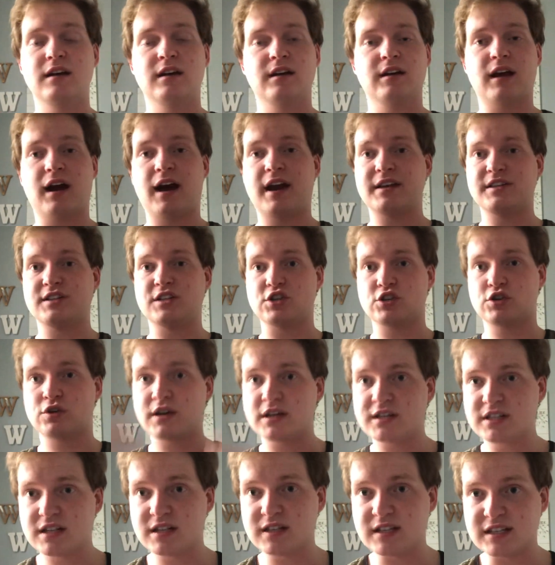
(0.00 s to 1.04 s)
God has
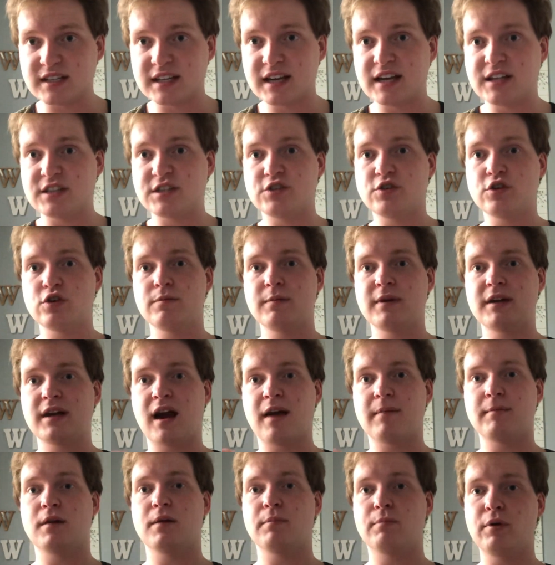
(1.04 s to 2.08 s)
entrusted these kids to me.
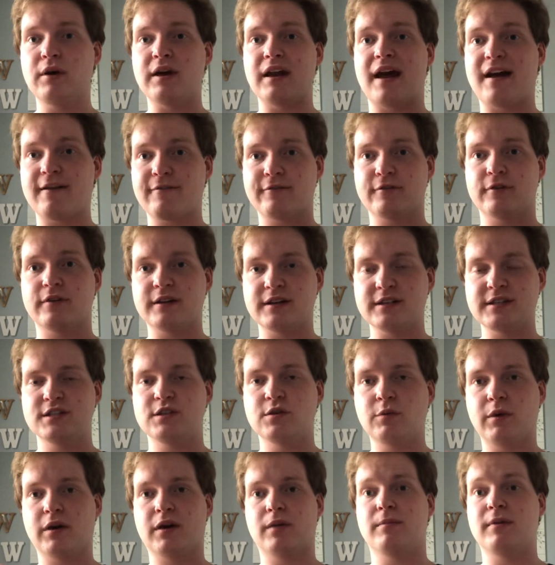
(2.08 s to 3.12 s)
I'm going to put effort into
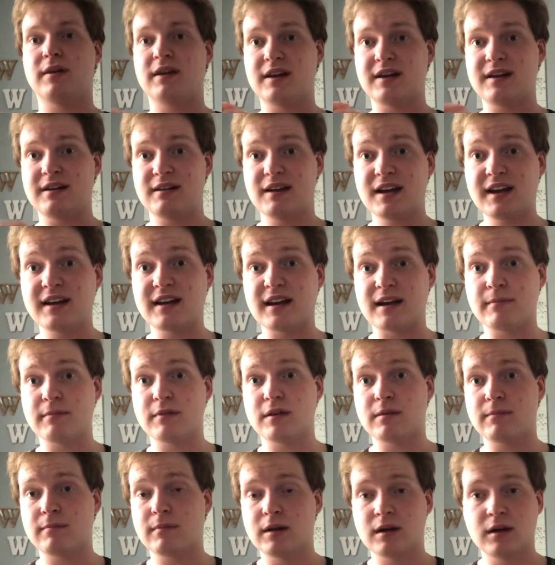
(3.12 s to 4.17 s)
what I'm going to nickname
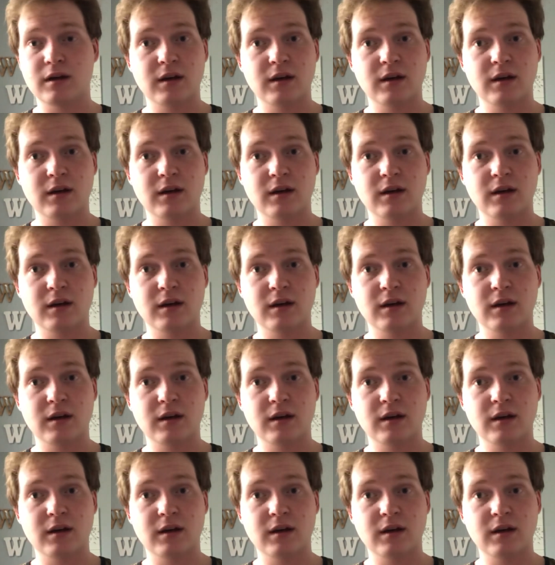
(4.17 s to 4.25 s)
them.